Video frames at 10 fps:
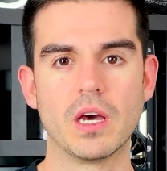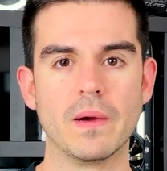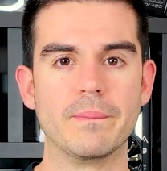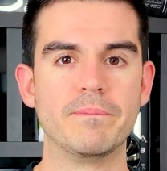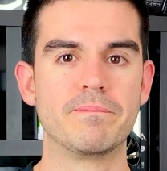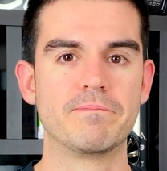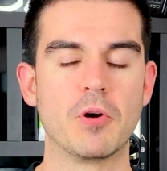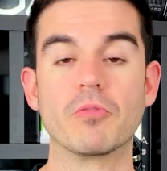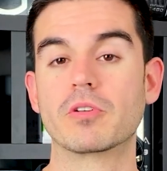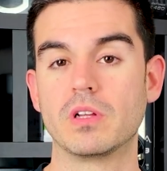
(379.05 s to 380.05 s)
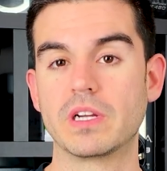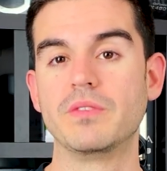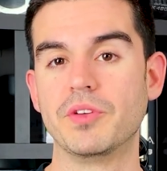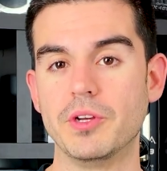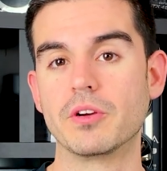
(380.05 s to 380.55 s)
uh,
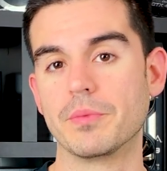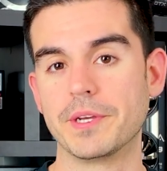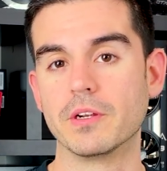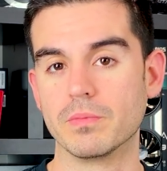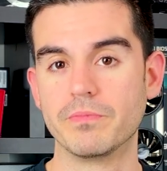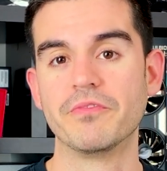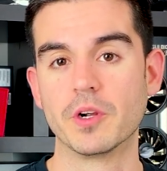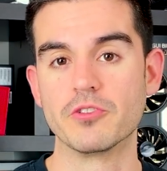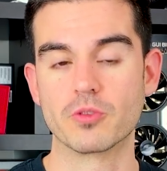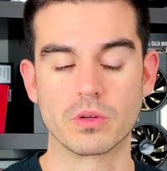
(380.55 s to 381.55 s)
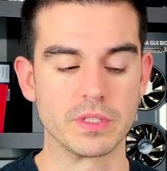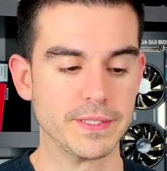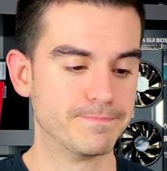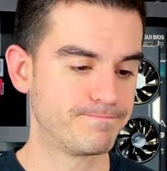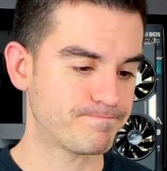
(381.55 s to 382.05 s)
overclocking video coming here very
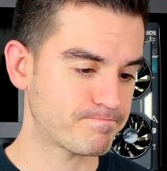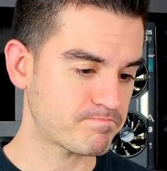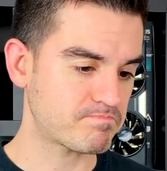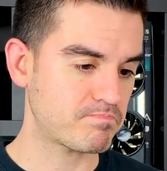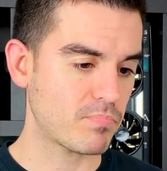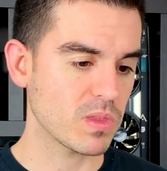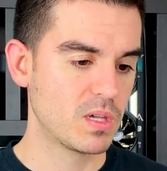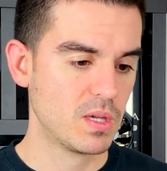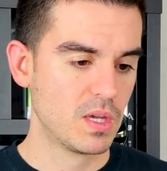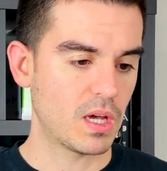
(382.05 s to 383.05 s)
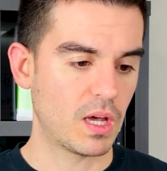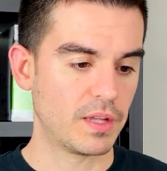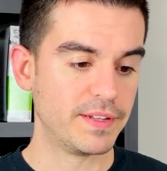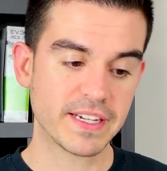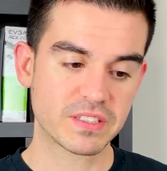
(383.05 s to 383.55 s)
shortly.
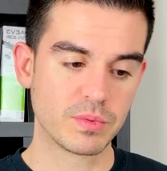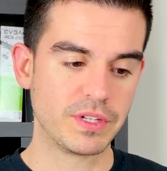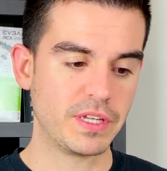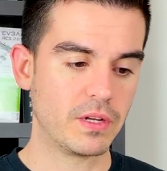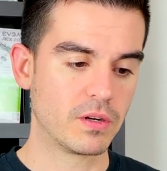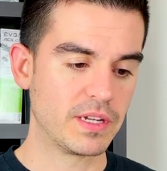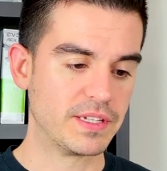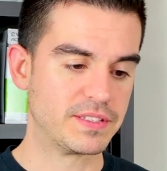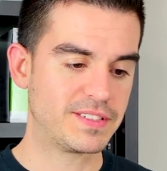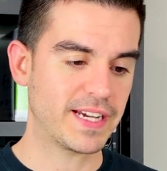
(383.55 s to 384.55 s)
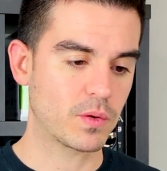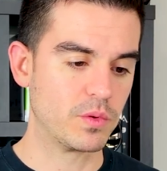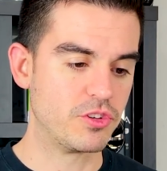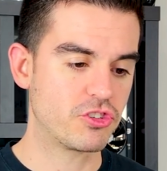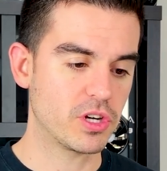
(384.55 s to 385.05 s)
Uh, next one here is Tech
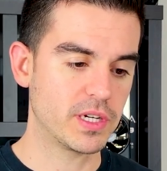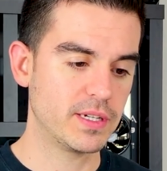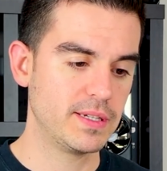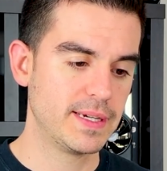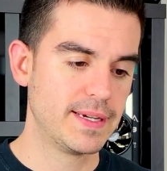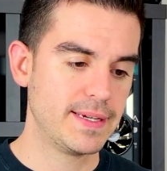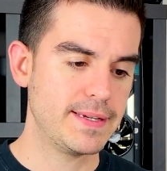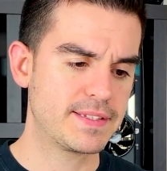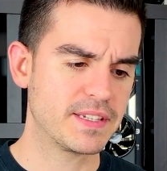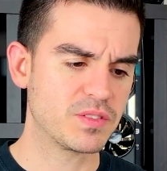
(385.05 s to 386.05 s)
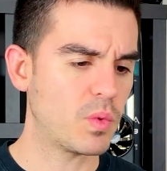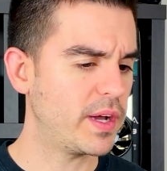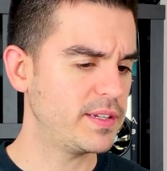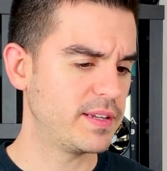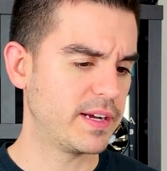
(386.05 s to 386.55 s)
with Sean. He says,
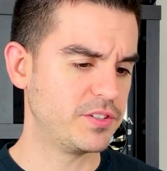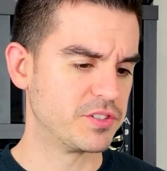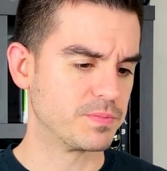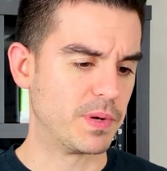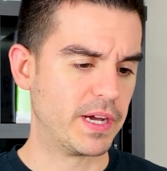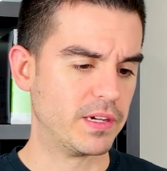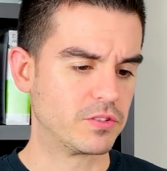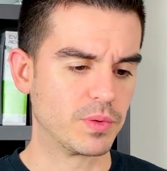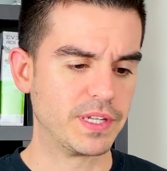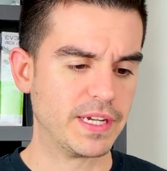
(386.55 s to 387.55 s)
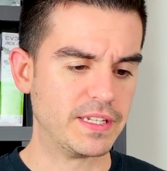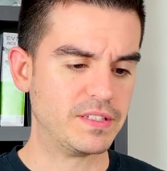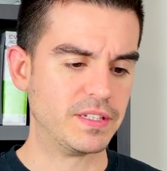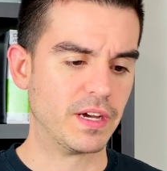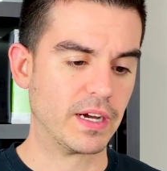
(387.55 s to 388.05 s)
why did I just buy a 2080
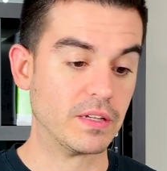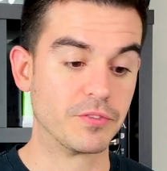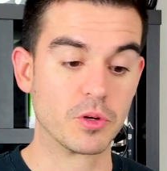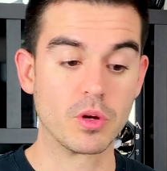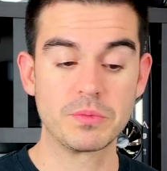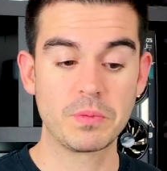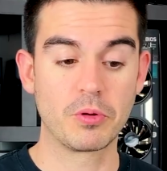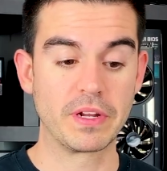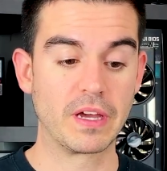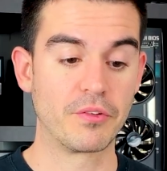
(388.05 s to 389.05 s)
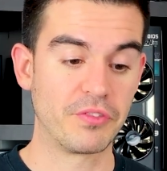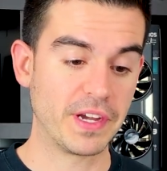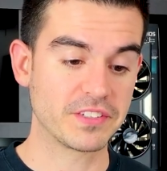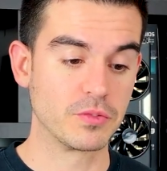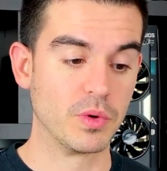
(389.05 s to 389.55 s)
Ti if you're going to be putting out a
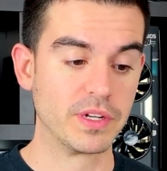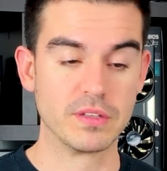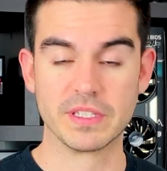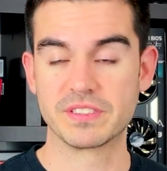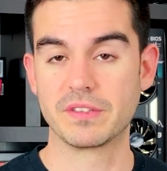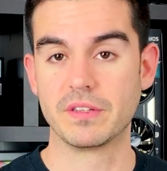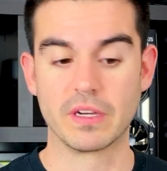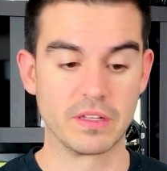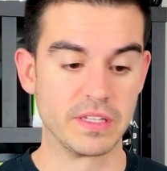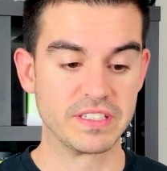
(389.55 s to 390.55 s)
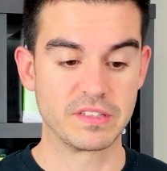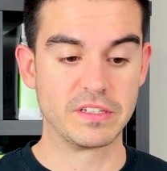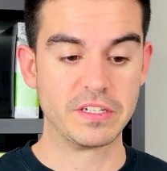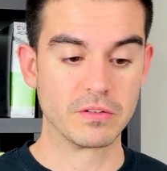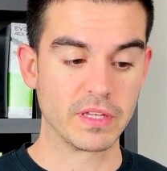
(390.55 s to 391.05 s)
faster one in less, uh, less
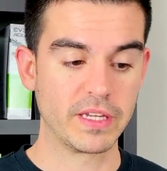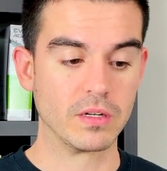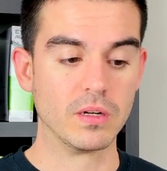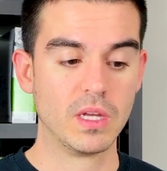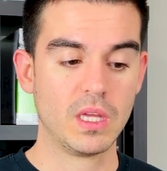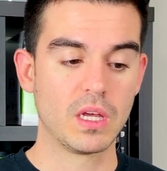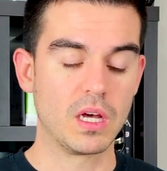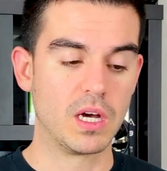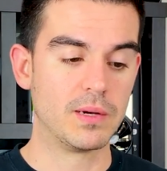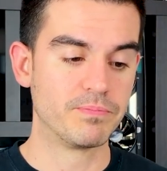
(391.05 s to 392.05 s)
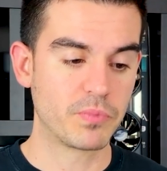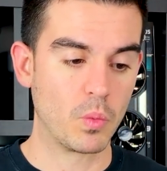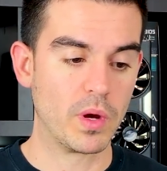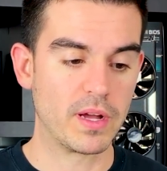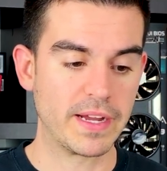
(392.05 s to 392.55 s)
than a year later? Um,
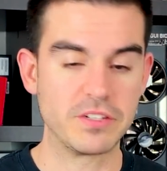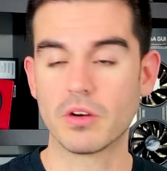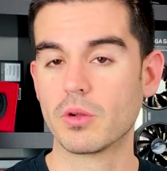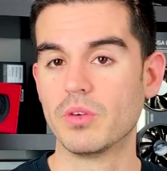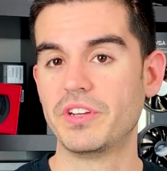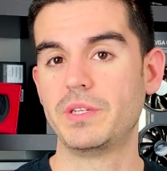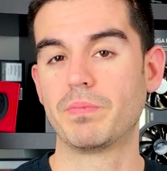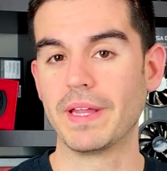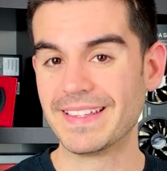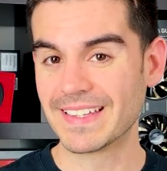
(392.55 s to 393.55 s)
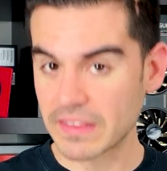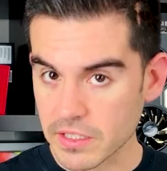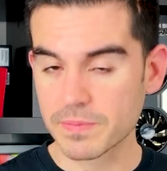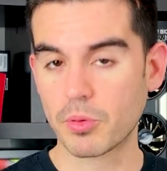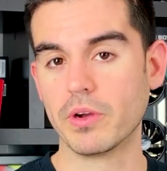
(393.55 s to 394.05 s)
well, I don't know of any plans at
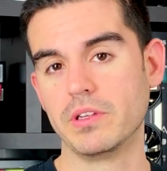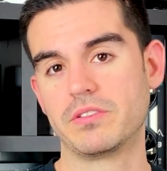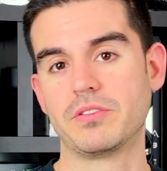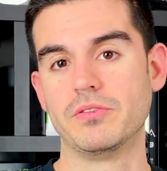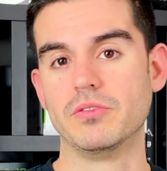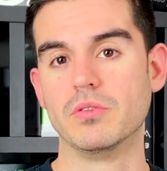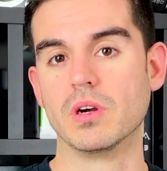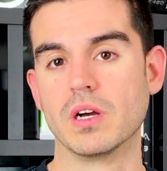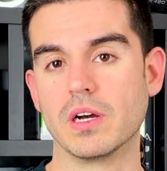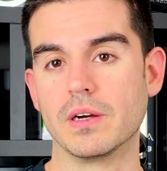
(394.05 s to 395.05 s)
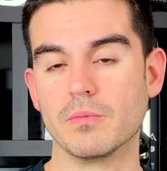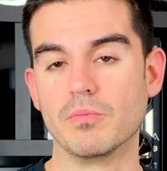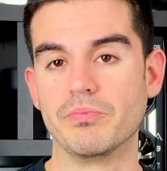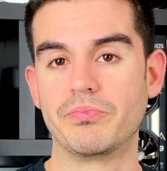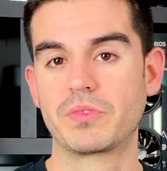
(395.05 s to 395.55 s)
this point to
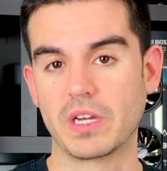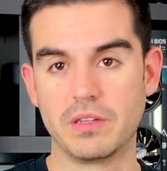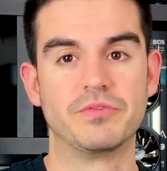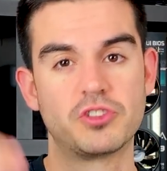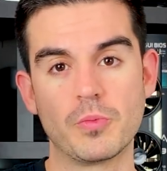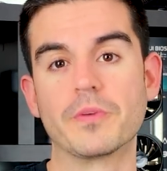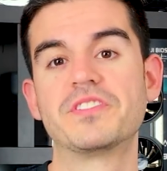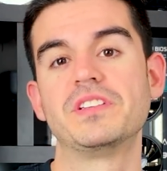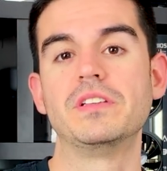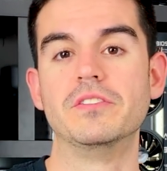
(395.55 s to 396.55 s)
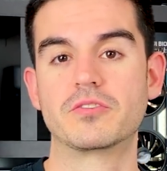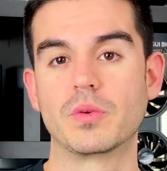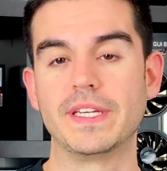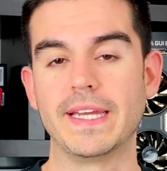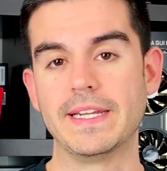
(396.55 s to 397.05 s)
um, kind of supersede the
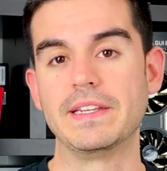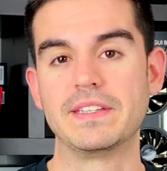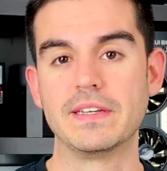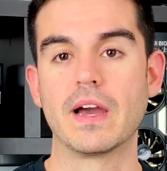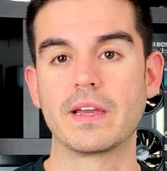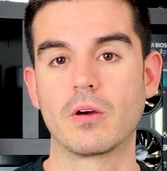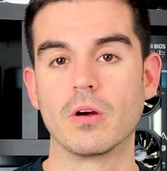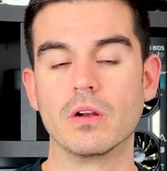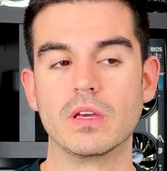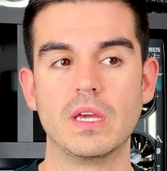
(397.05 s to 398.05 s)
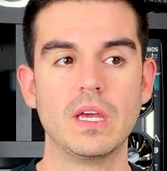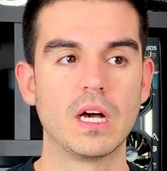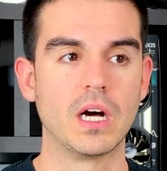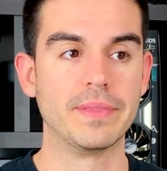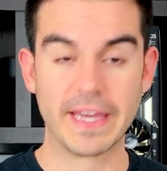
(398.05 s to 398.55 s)
2080 Ti card.
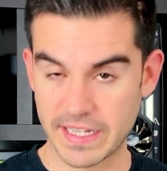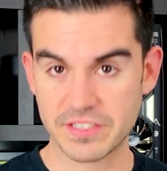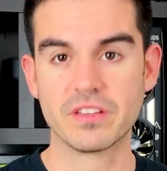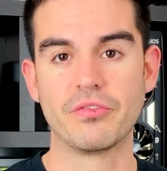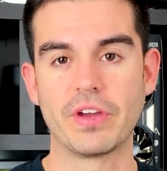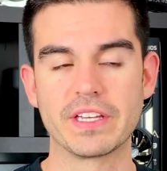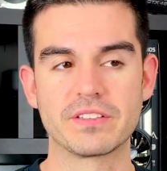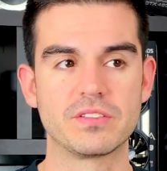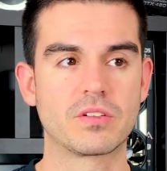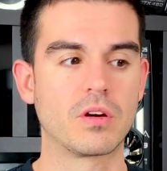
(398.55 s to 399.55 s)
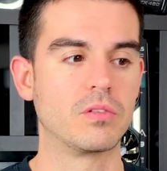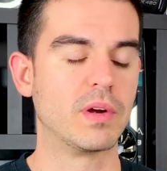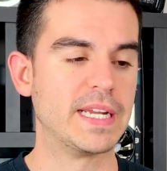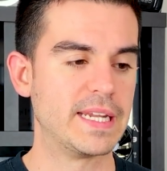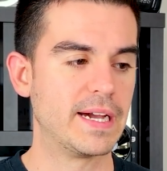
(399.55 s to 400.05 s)
Um, that is the fastest card
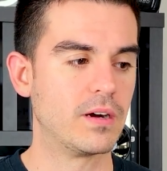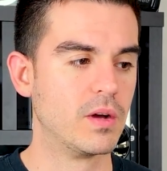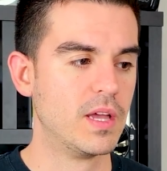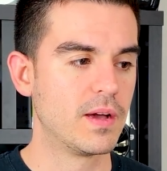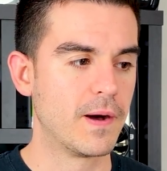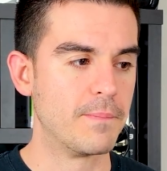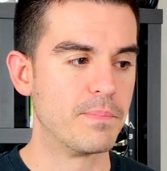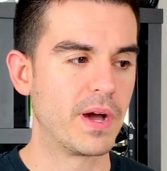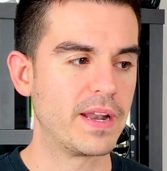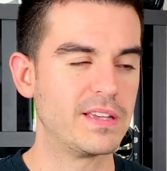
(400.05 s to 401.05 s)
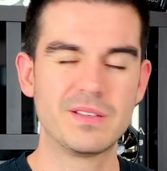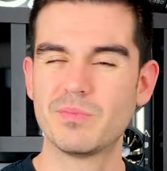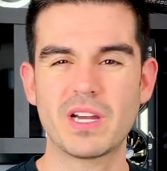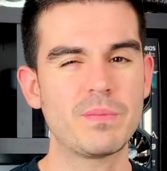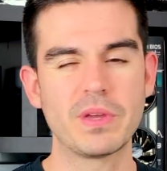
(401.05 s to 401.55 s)
right now, um, but in
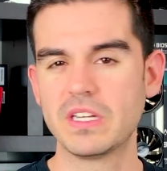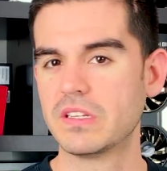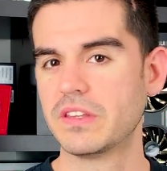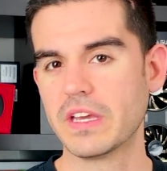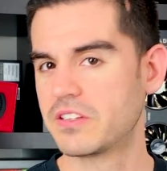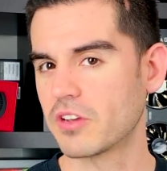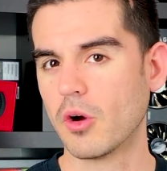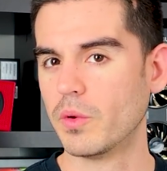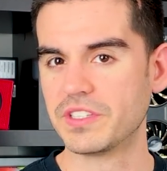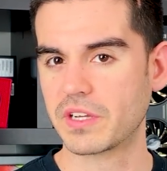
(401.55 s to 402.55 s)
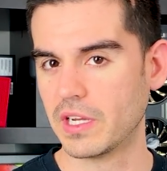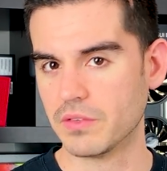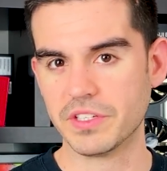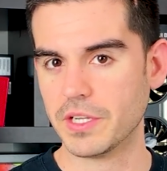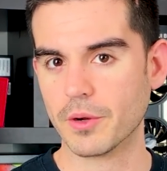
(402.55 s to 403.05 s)
my opinion, it's always kind
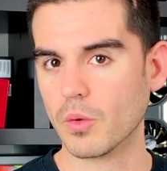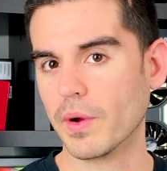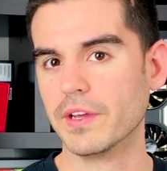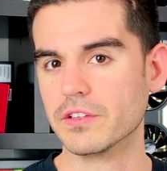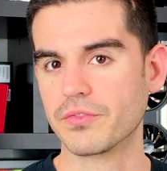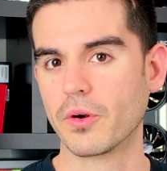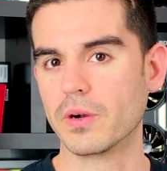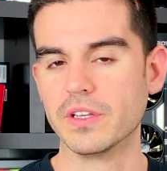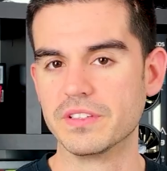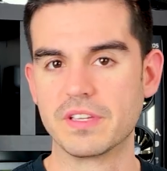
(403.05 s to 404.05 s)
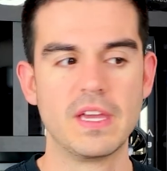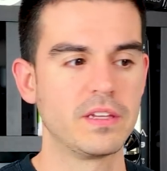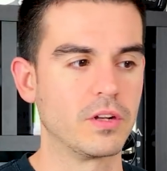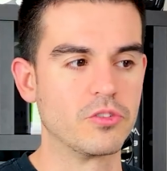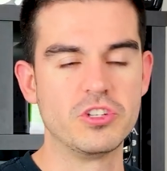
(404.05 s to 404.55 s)
of a year away as far as
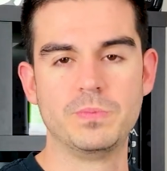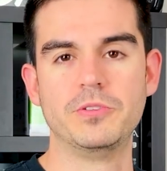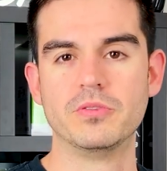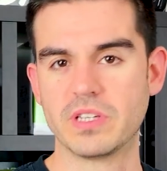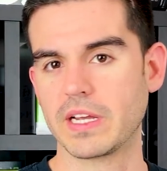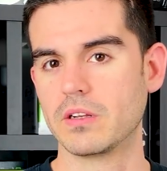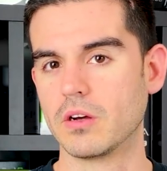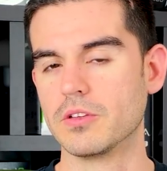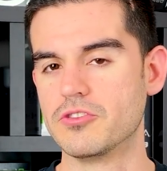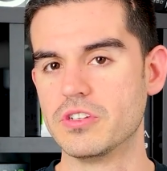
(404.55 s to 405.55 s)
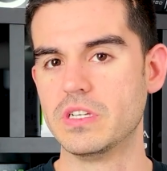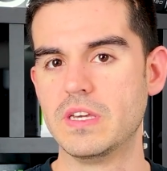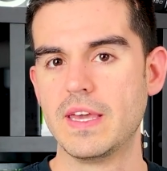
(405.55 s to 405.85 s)
you know GPU technology